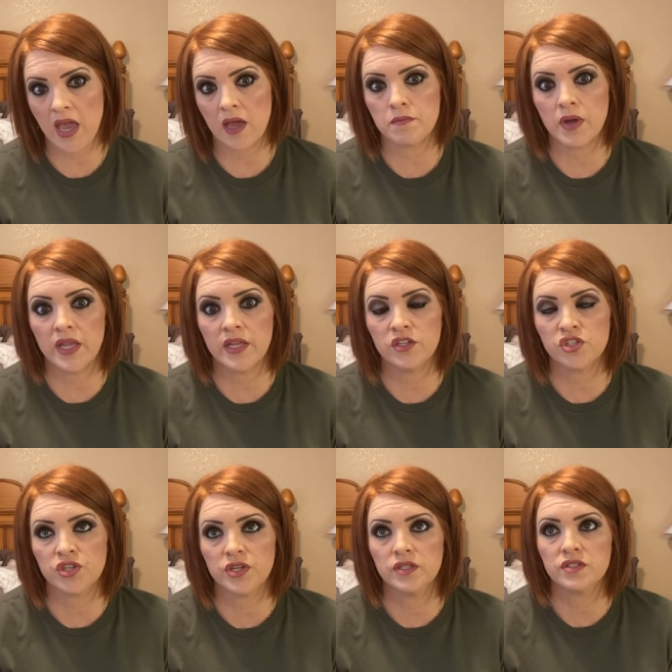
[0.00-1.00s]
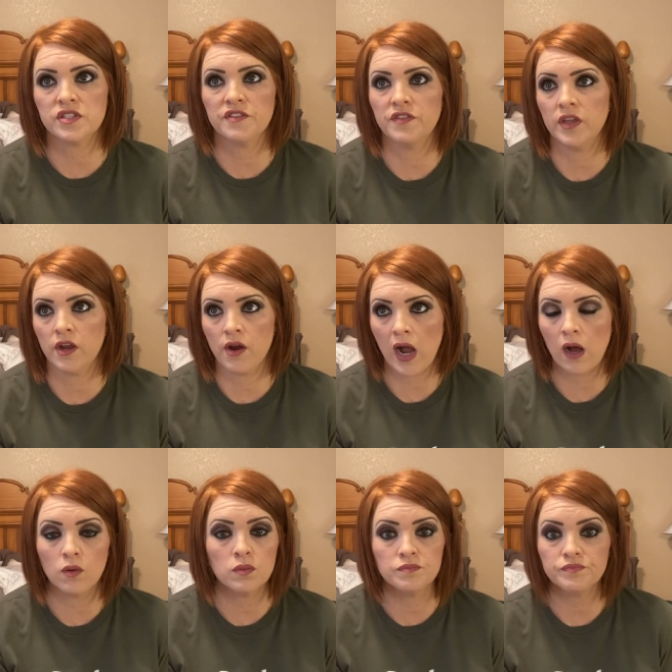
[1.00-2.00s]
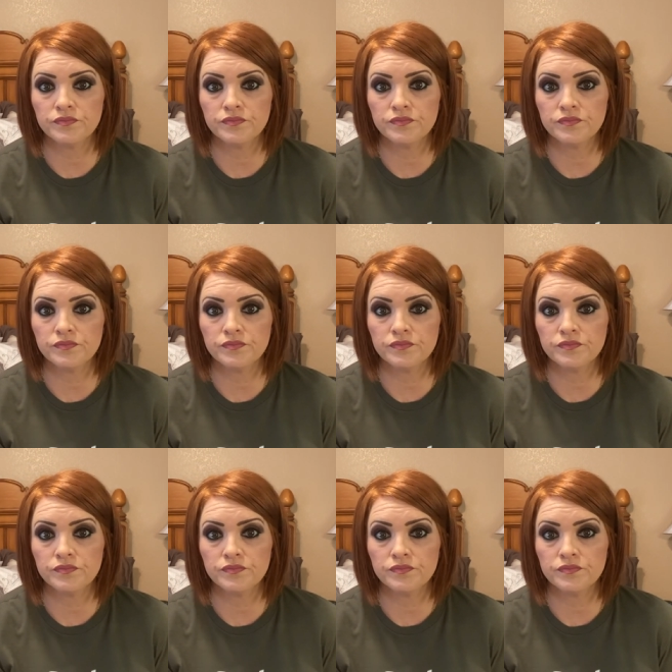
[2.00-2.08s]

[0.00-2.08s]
and my insurance to figure out